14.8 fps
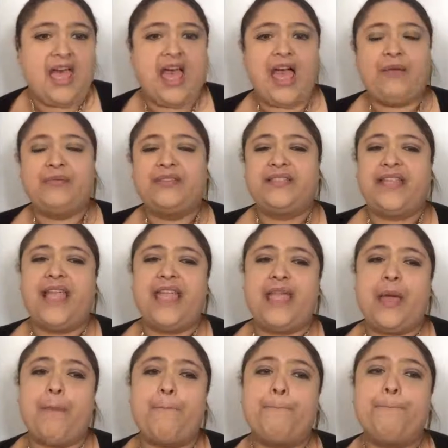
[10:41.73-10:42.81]
I will
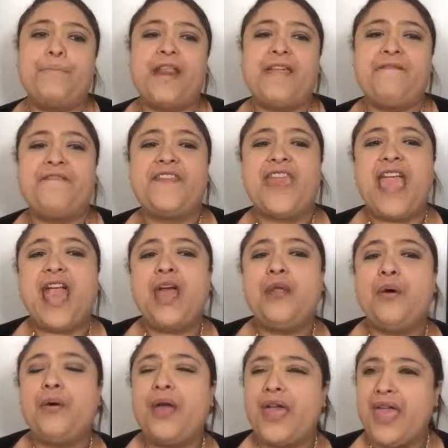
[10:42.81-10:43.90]
say,
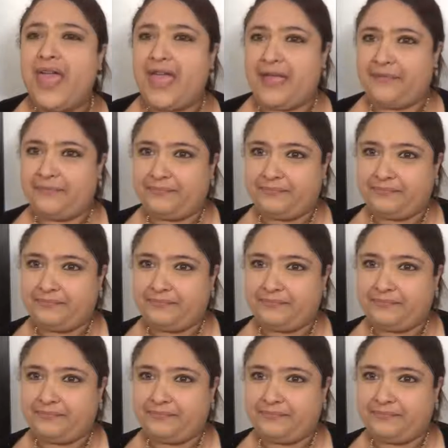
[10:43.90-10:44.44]
prefiero que.